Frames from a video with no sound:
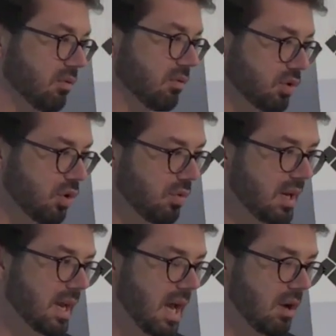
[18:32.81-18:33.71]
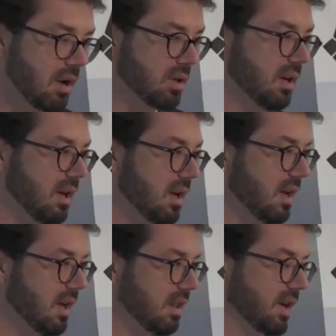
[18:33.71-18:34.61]
So we don't really count here
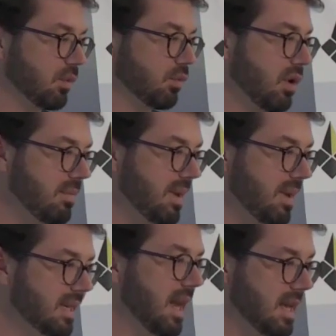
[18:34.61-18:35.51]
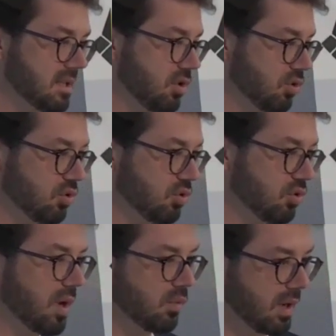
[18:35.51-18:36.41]
the fact that we're emitting less
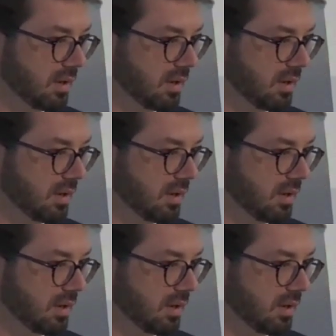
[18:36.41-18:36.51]
CO2 and what